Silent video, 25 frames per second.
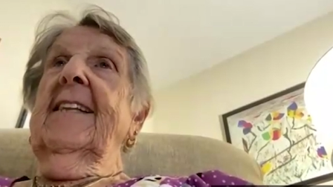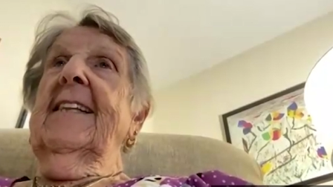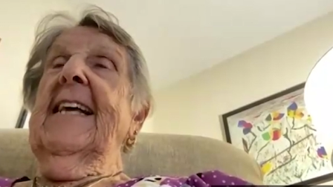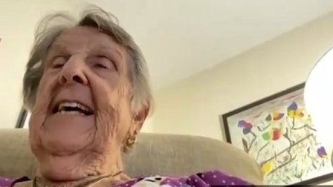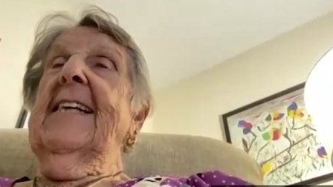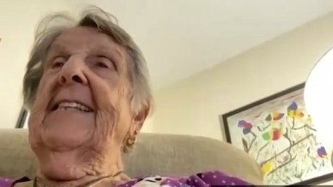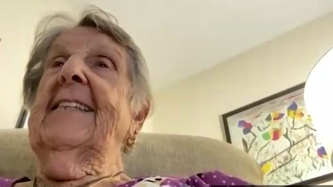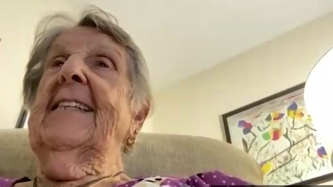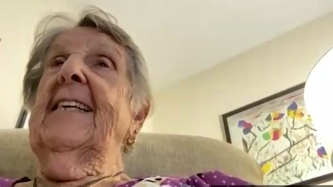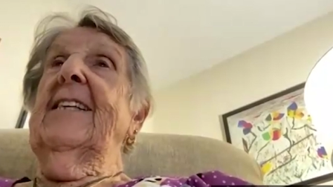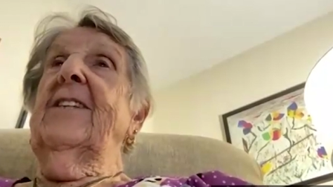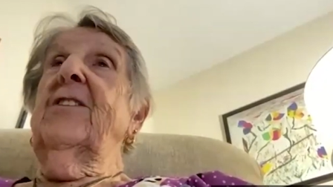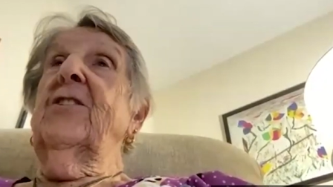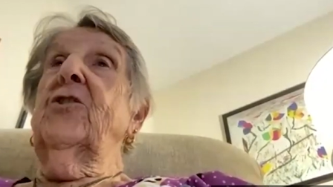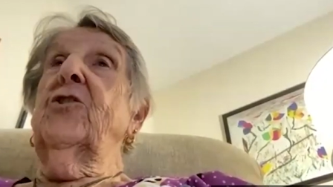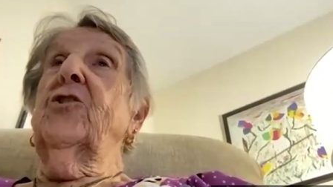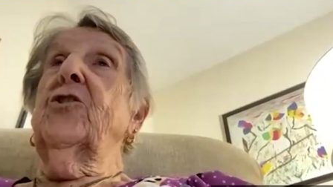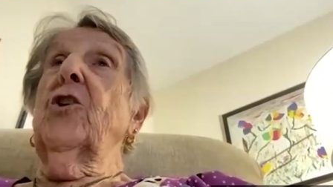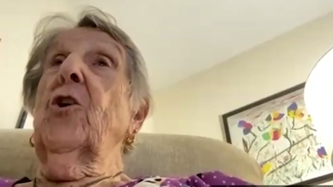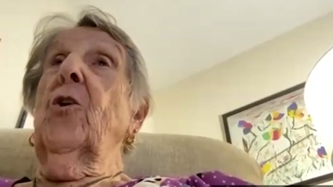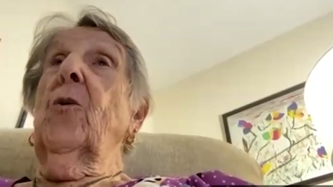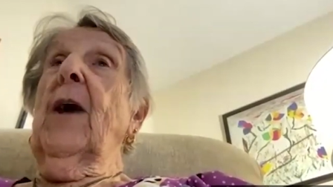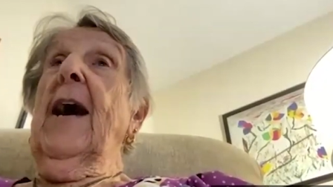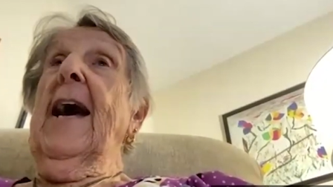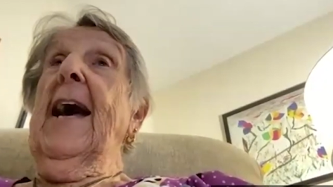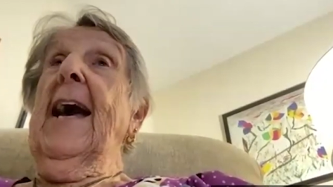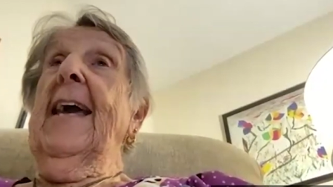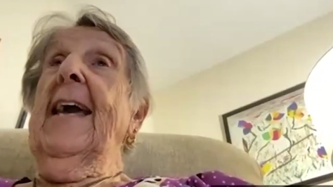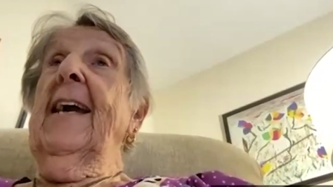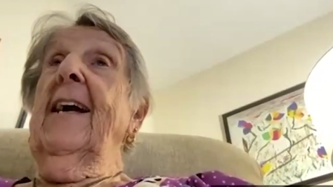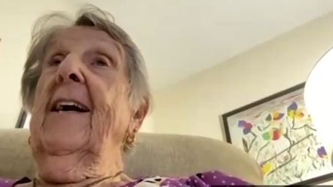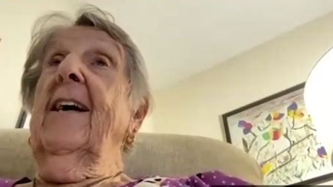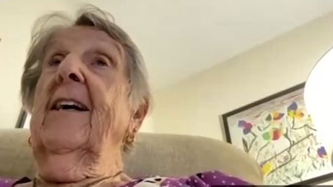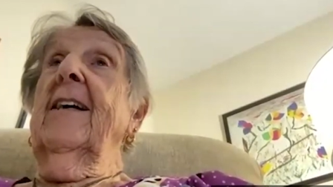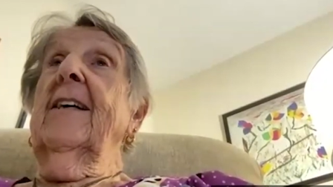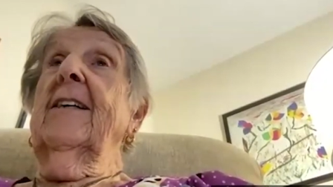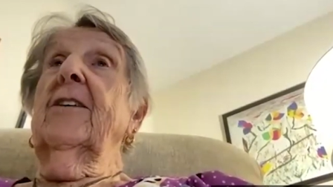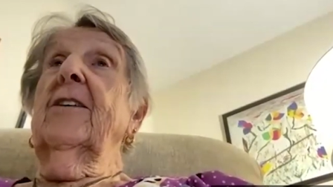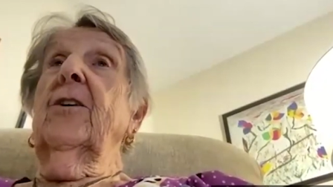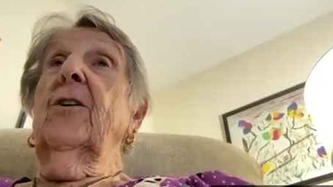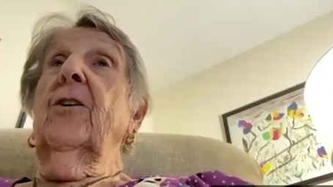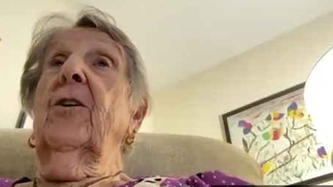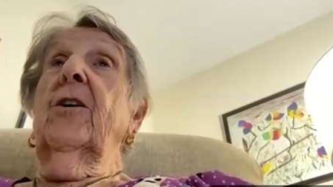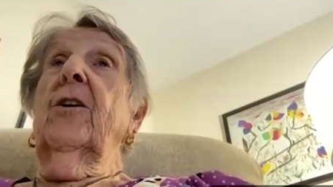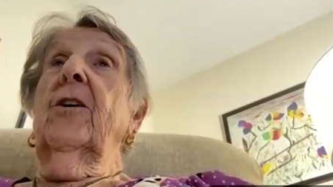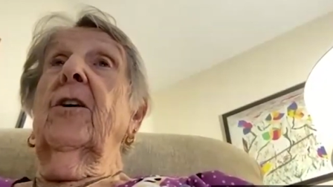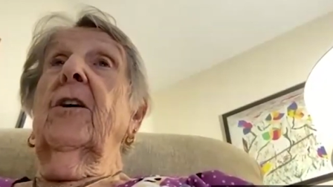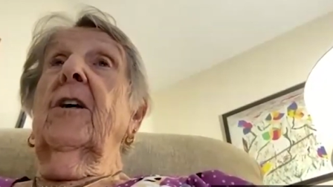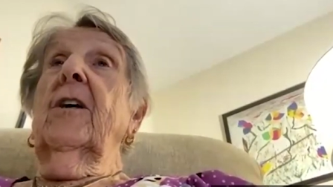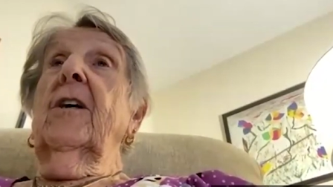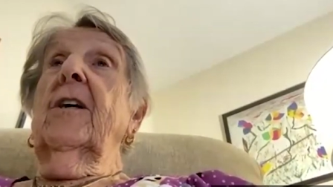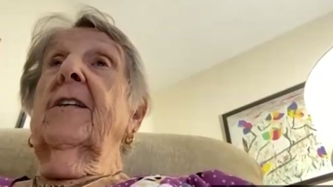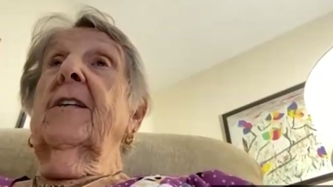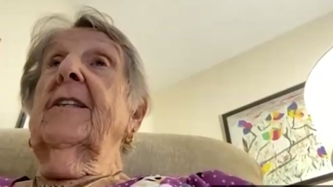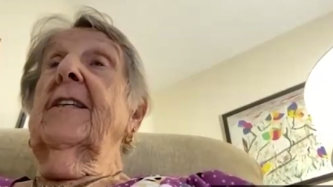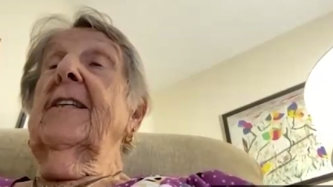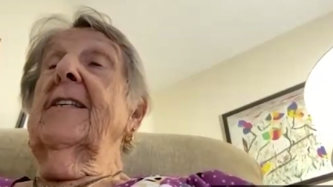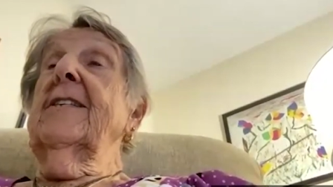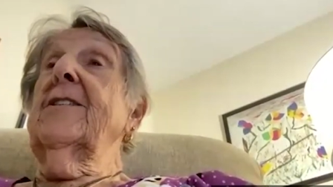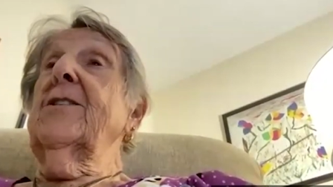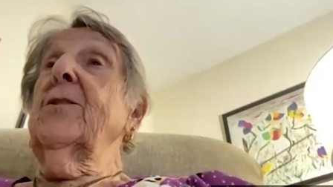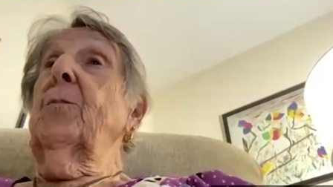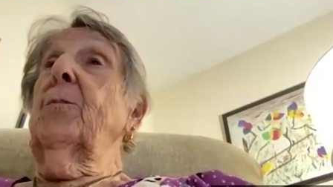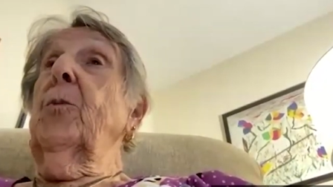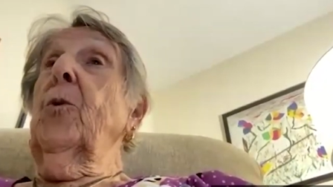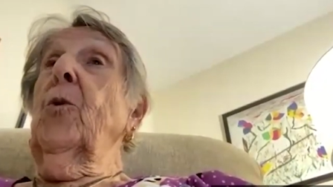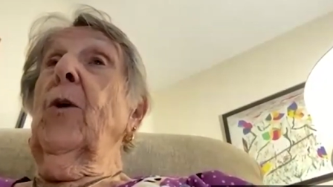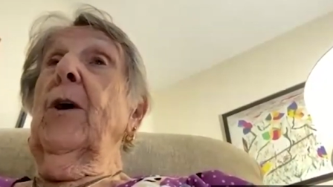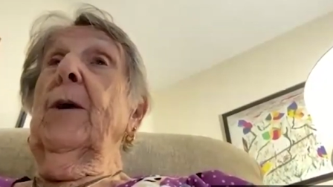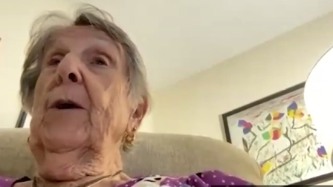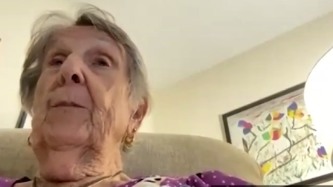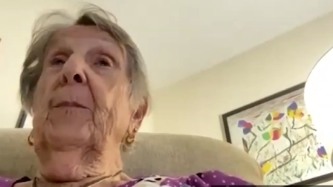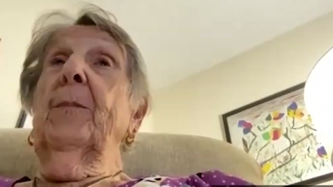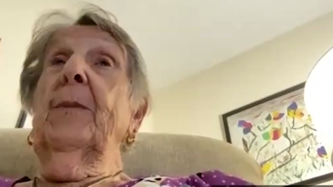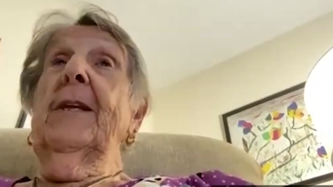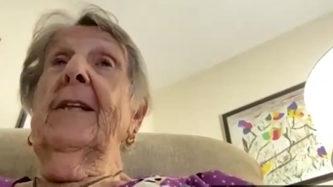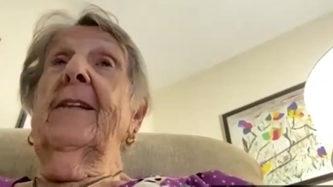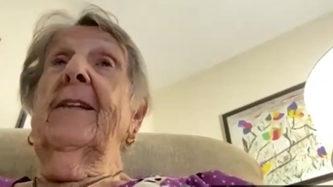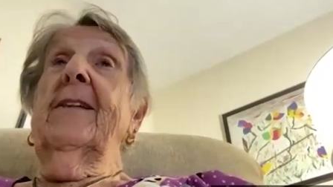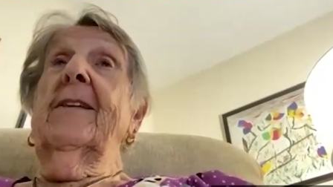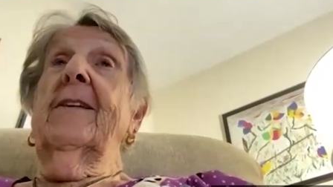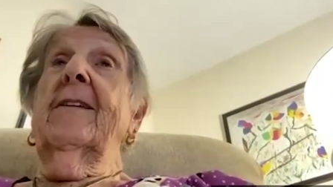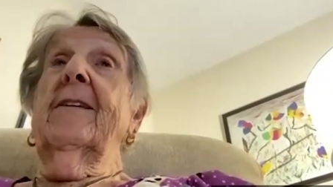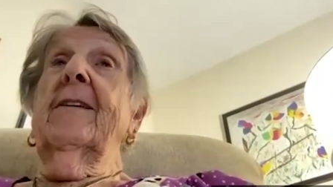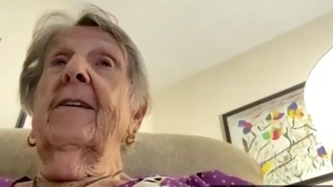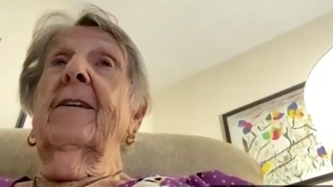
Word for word: that didn't show anger, disappointment,